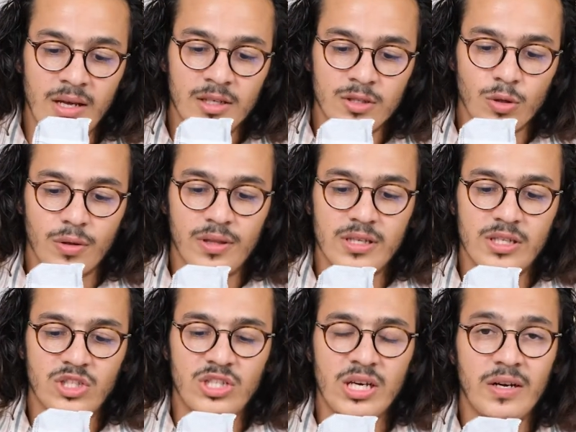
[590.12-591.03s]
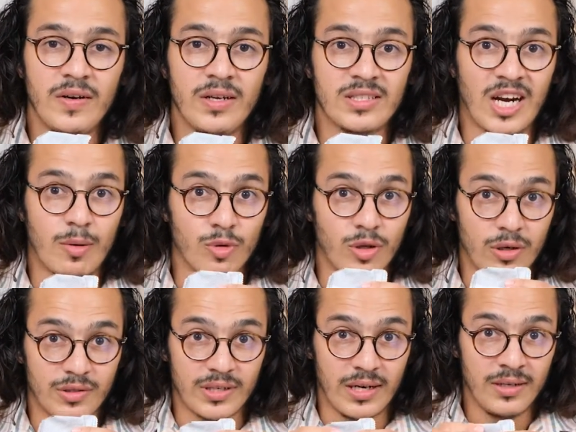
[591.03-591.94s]
So this generates carbon
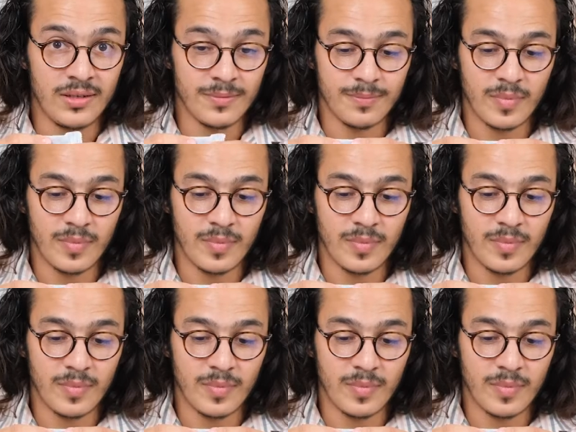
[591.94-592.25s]
dioxide,